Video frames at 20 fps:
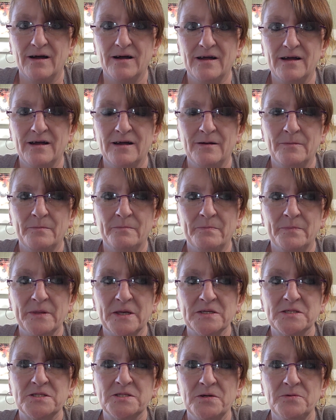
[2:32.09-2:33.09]

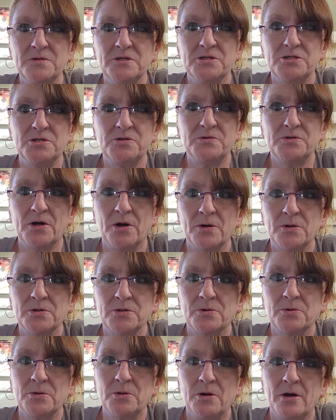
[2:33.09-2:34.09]
As soon as you turn
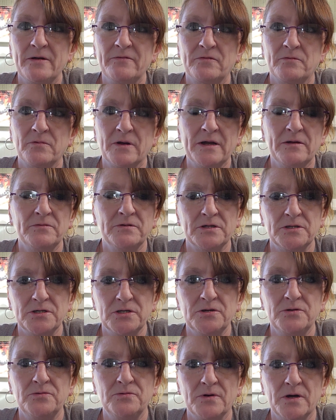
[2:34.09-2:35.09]
your life around and
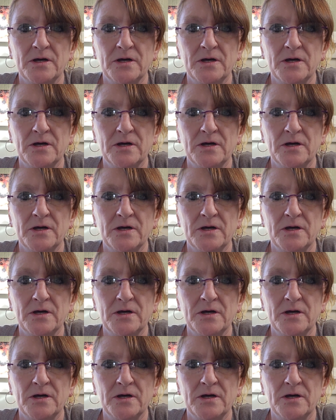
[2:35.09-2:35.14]
you